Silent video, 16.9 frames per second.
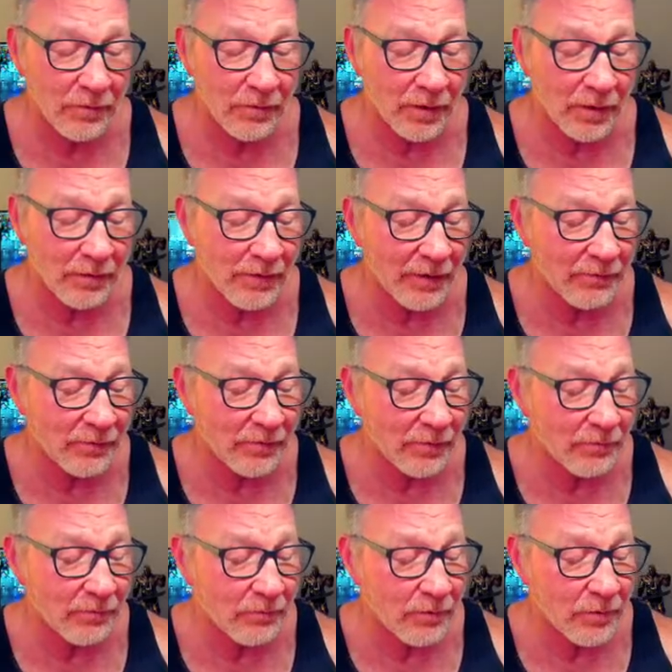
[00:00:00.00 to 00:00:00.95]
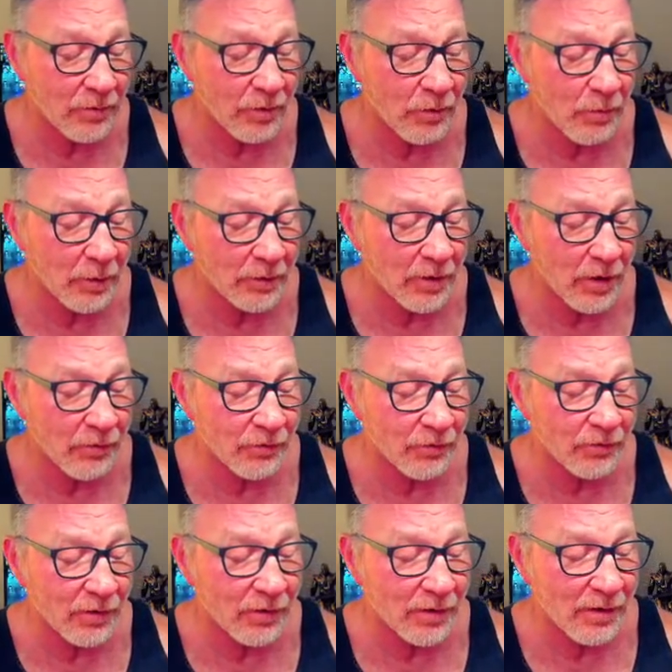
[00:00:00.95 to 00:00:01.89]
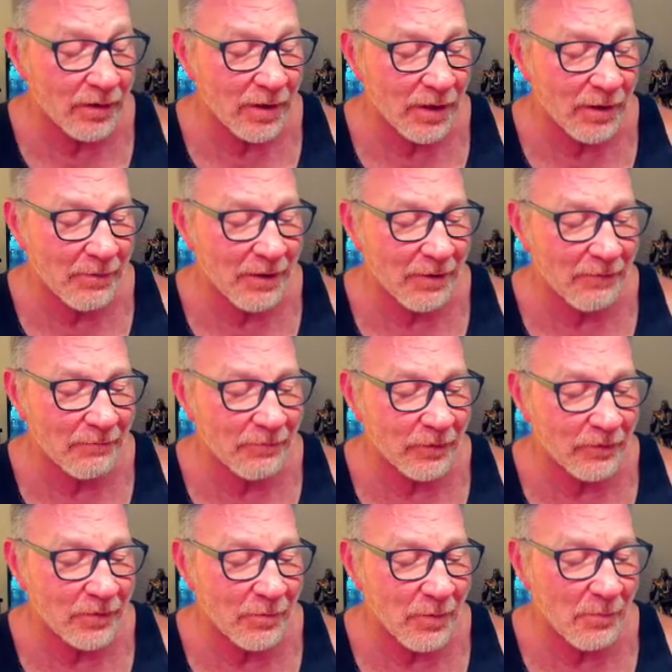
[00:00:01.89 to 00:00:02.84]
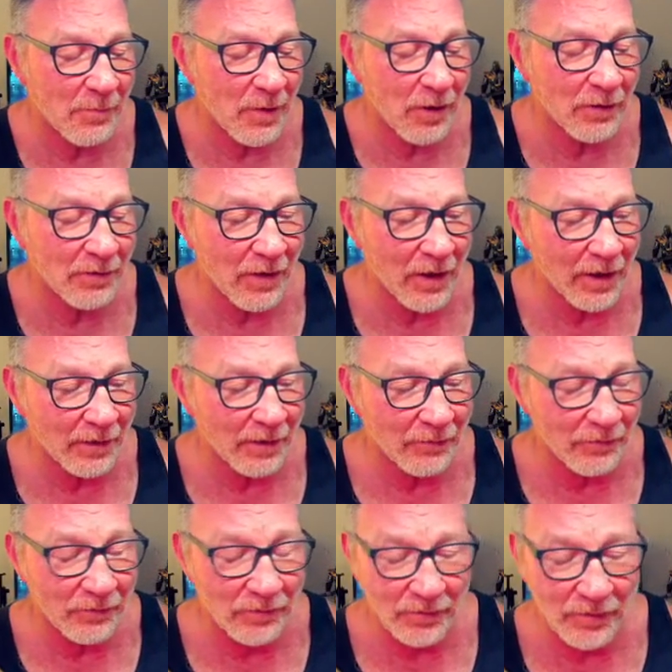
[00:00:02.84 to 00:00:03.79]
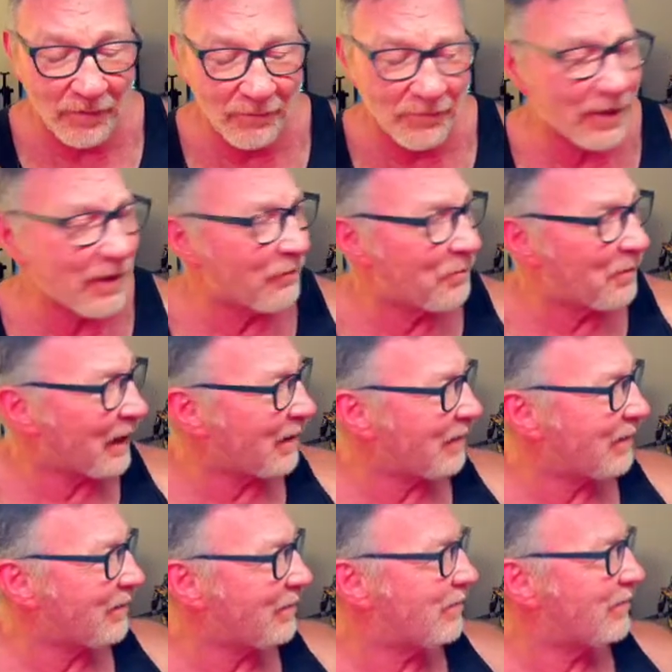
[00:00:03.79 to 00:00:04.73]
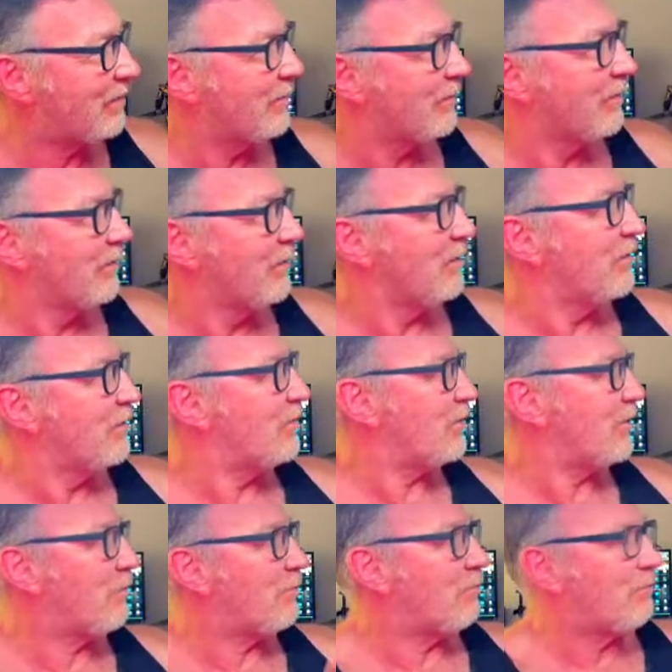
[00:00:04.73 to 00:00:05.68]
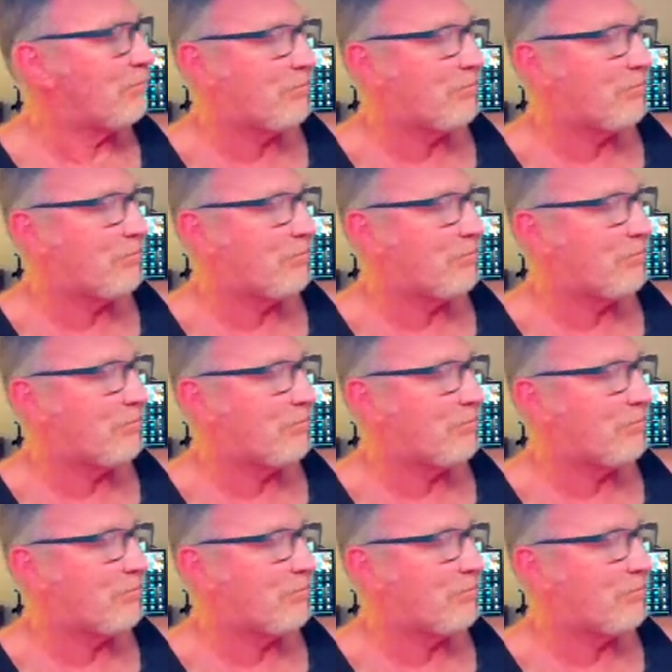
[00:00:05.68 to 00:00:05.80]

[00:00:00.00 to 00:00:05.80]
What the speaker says: I'd like to know what colors. I mean, I've looked them up online and stuff, and I've painted some